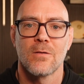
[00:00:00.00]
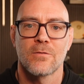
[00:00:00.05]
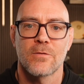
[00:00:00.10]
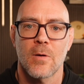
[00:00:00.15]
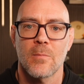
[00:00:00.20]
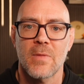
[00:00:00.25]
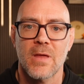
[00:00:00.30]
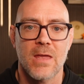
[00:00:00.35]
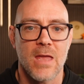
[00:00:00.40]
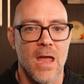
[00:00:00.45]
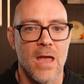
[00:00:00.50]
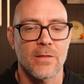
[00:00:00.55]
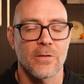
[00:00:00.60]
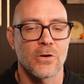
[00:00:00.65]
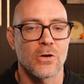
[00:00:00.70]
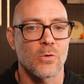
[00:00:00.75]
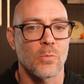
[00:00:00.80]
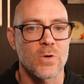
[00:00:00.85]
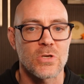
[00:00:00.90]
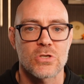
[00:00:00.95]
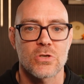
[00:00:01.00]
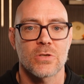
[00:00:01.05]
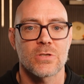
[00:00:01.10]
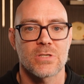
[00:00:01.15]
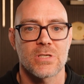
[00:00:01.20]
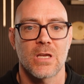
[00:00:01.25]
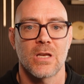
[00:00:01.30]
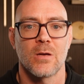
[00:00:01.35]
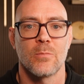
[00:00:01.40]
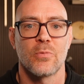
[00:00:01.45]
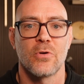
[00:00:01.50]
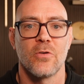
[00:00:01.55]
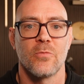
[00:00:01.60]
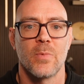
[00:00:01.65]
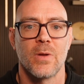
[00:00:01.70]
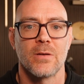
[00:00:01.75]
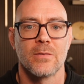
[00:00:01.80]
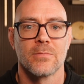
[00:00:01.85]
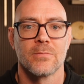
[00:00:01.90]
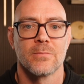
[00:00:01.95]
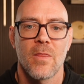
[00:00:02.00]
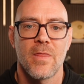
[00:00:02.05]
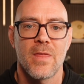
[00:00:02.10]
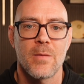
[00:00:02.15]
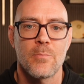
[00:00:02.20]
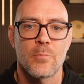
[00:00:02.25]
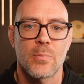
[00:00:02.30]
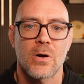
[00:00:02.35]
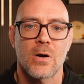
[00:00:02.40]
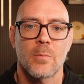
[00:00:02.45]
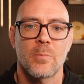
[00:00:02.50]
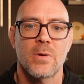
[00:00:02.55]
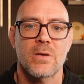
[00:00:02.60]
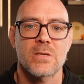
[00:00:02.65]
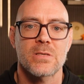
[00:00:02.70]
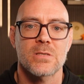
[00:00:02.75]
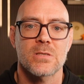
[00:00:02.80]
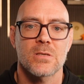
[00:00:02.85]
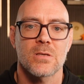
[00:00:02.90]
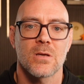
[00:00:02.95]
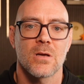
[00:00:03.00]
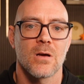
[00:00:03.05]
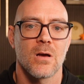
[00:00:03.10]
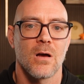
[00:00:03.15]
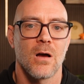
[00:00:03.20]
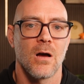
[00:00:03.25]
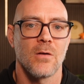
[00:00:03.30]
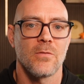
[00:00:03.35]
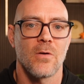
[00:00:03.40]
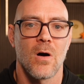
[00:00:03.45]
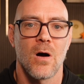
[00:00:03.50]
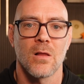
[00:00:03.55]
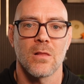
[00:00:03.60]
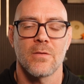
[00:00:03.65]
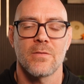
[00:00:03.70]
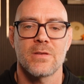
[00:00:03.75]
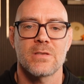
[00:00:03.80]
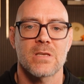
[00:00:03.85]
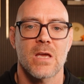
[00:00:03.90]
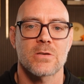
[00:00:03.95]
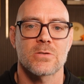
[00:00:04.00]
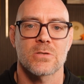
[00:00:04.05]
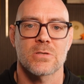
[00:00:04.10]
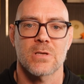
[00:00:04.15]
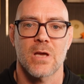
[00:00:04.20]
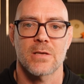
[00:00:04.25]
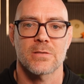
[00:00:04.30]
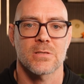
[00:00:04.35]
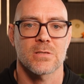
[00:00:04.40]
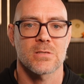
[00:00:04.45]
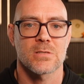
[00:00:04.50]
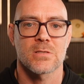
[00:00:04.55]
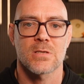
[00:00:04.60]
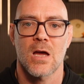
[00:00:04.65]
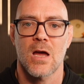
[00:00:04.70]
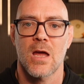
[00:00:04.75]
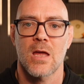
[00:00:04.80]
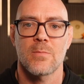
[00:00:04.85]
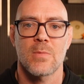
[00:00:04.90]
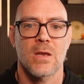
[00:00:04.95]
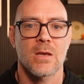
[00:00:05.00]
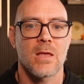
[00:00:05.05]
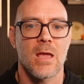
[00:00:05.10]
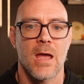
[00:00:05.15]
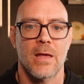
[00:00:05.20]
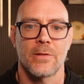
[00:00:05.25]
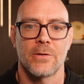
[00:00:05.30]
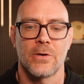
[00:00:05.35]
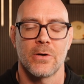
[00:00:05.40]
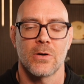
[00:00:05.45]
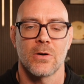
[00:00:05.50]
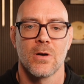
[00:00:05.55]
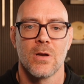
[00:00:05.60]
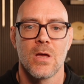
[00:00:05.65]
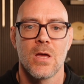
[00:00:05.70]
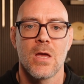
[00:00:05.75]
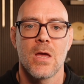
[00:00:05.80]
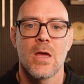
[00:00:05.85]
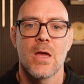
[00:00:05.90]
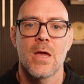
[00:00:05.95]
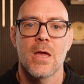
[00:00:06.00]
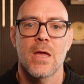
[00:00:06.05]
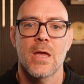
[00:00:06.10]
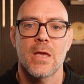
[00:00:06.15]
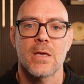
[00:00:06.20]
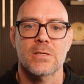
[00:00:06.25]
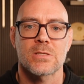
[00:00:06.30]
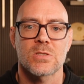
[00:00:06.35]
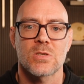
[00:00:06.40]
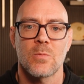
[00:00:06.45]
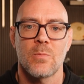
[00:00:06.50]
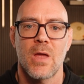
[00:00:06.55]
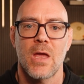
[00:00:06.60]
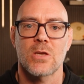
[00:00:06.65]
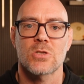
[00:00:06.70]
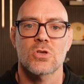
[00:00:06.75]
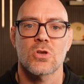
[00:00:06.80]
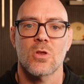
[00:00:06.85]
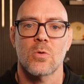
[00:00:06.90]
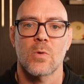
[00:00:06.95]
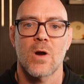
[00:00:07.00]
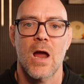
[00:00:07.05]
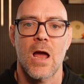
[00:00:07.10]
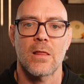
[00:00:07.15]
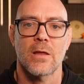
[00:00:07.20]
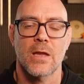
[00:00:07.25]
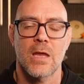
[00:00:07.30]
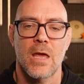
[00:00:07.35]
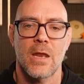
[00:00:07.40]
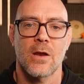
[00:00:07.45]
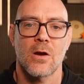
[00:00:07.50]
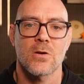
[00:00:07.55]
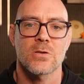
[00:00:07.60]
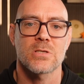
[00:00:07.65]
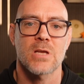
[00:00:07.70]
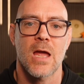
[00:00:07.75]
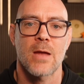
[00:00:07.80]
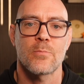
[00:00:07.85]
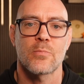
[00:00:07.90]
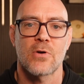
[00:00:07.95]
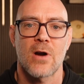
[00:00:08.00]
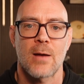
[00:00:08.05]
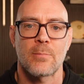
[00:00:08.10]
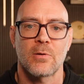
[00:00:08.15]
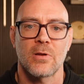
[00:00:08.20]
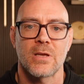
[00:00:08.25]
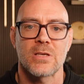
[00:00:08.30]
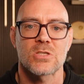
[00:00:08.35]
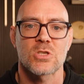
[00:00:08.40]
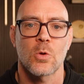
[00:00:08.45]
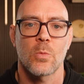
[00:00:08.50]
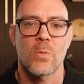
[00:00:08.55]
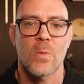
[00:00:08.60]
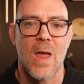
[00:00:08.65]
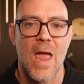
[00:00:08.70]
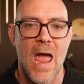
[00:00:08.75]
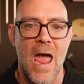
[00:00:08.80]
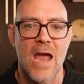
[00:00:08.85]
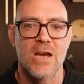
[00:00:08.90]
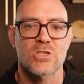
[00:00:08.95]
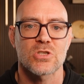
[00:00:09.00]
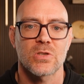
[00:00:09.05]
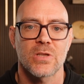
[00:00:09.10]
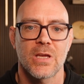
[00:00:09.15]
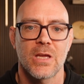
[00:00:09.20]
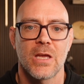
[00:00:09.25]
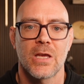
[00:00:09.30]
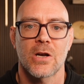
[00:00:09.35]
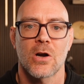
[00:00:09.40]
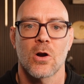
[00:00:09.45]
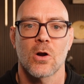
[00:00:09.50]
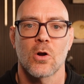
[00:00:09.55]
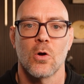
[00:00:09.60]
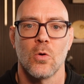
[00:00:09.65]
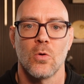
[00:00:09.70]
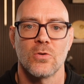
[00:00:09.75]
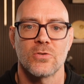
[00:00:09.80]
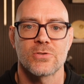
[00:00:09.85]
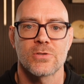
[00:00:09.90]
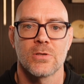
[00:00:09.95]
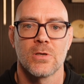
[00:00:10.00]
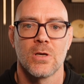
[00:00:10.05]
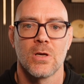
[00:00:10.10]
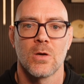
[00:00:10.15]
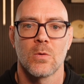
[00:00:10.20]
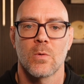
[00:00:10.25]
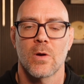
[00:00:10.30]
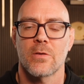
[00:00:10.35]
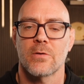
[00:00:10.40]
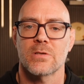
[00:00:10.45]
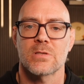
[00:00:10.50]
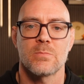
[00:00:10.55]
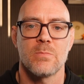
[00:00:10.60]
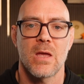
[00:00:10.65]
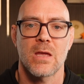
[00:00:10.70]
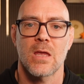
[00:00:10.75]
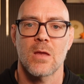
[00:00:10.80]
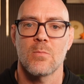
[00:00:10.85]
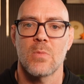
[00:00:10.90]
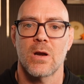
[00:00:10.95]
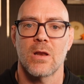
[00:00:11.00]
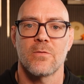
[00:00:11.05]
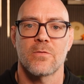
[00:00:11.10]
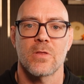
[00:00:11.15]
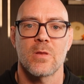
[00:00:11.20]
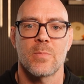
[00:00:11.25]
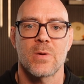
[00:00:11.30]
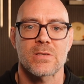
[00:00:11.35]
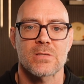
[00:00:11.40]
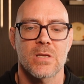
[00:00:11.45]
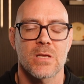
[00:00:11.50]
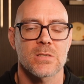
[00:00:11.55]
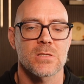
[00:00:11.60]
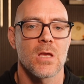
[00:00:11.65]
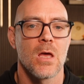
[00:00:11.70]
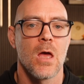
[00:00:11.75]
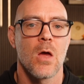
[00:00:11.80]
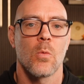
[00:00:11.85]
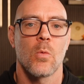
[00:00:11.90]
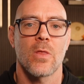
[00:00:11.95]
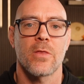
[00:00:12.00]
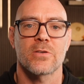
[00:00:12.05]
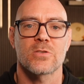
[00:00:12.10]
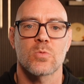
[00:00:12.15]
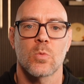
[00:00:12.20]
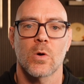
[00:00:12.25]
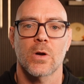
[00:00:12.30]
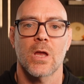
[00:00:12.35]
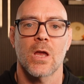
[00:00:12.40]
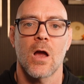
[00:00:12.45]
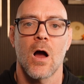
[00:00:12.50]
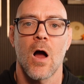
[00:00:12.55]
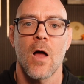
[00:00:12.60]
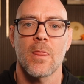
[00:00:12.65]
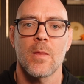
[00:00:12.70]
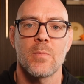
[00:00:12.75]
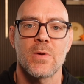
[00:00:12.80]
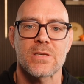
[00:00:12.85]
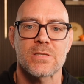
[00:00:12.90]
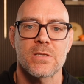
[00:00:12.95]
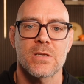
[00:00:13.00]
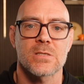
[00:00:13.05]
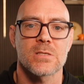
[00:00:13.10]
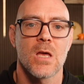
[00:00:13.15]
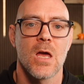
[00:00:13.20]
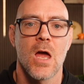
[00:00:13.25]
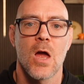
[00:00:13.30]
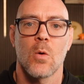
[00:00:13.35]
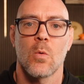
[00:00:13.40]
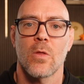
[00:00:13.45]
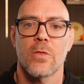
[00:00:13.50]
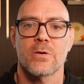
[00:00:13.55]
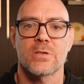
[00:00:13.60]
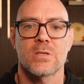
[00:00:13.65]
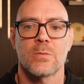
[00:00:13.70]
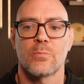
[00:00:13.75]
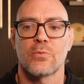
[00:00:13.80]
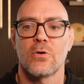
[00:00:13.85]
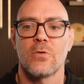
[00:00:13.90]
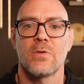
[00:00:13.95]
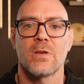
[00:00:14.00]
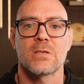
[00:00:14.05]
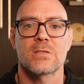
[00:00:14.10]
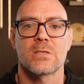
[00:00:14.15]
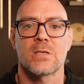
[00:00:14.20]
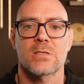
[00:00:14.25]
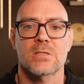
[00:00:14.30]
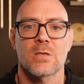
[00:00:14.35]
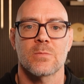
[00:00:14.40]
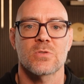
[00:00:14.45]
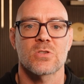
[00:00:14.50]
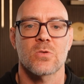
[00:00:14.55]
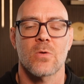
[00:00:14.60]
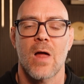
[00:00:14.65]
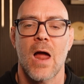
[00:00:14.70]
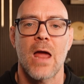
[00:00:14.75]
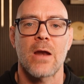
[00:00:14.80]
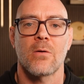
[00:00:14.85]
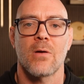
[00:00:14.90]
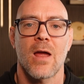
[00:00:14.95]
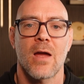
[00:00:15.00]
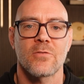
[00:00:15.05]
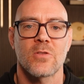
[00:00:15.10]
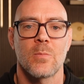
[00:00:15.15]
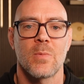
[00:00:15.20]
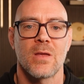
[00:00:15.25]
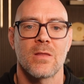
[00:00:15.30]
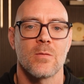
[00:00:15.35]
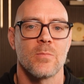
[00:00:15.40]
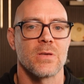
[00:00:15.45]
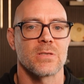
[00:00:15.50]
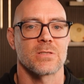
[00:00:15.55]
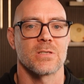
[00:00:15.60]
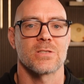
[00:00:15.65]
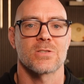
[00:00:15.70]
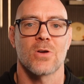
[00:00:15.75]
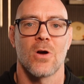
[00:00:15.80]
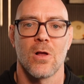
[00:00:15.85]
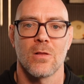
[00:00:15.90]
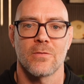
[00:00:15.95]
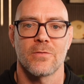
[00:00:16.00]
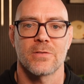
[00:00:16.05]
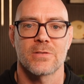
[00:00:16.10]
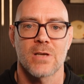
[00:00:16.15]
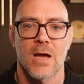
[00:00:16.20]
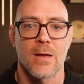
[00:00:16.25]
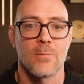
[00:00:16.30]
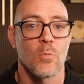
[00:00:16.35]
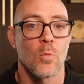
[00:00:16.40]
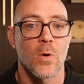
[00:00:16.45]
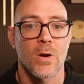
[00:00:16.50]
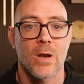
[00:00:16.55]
From the calendar, we should see an improvement. The purpose of all of these exercises, time and calendar, is to make sure that we're allocating our time properly so we actually hit our goals, whether it's making money for the business, whether it's working on the business, whether it's improving systems so I don't have to be in the business all of the time.